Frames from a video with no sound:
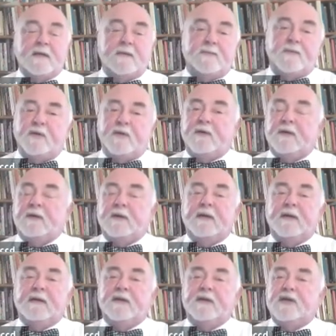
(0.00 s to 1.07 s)
It's
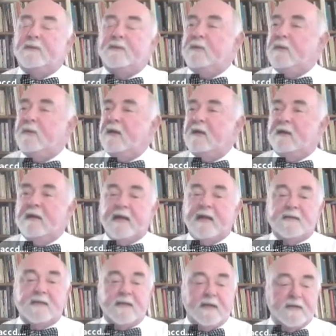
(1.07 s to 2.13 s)
perfectly legitimate. One of the
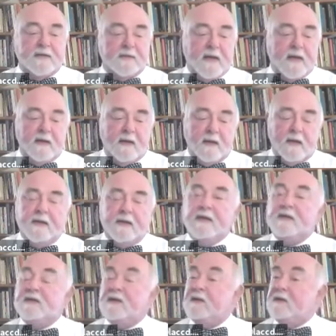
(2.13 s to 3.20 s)
nice things about
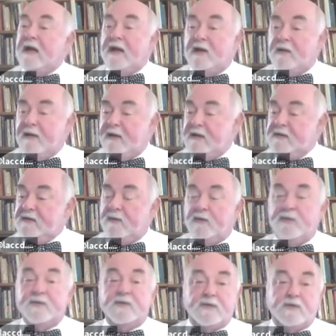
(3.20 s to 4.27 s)
teaching in higher ed as
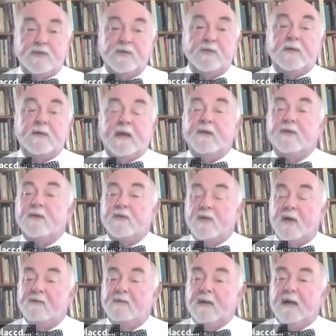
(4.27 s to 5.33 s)
opposed to K through
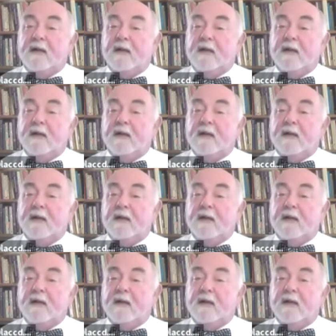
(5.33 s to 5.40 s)
12